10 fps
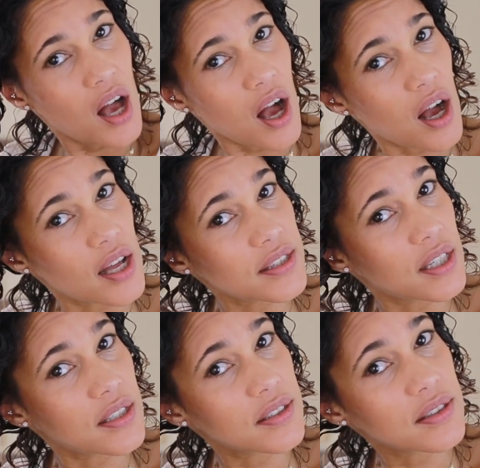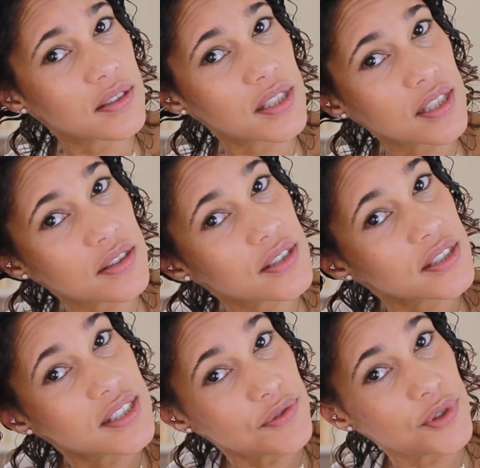in the
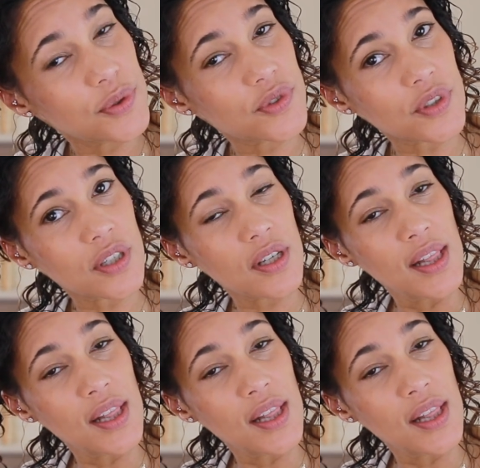diffuser,